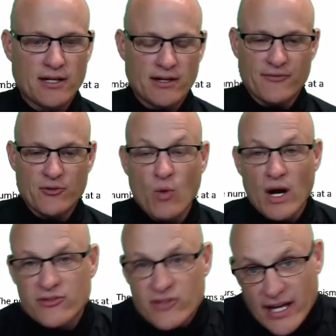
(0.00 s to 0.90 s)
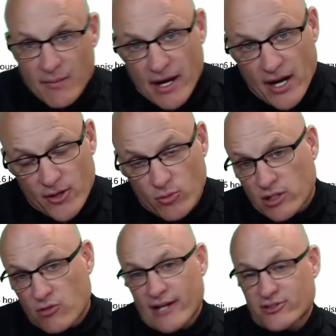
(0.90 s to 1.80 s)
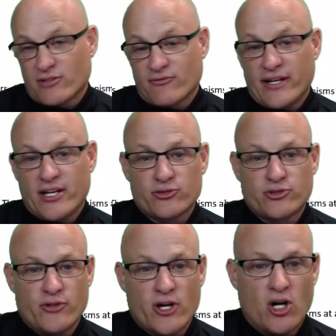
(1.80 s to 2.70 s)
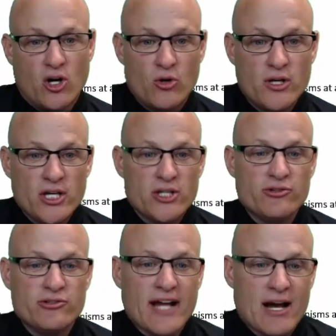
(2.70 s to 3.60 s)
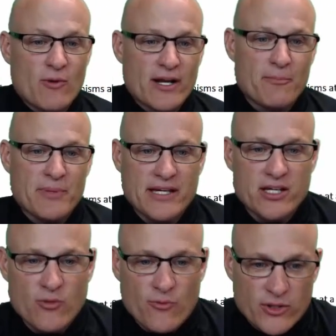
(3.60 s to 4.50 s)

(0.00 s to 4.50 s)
All right, if you've watched any of my other regression videos, you know you do not want to be,